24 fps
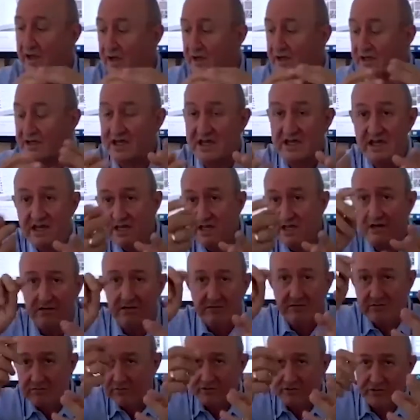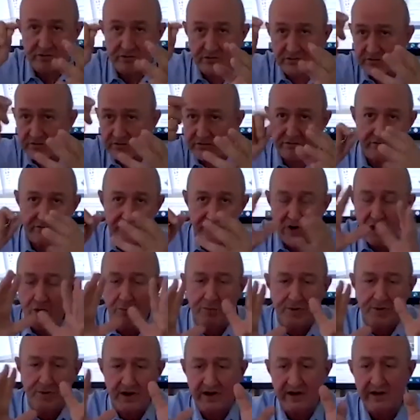key to
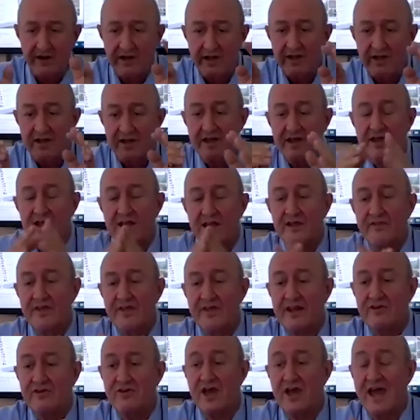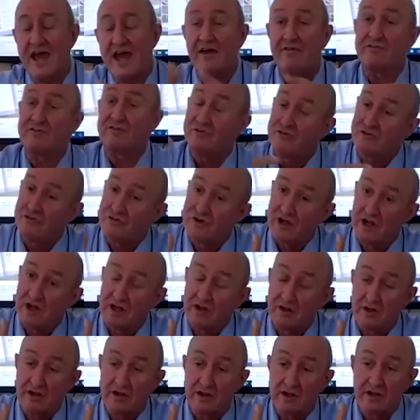open. Then you have to
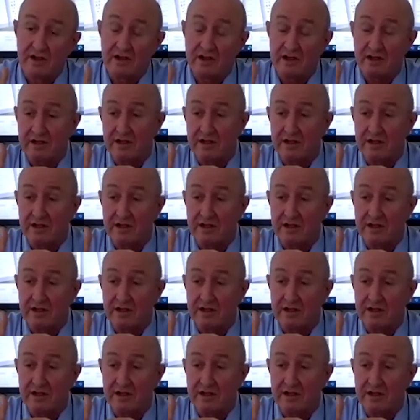drill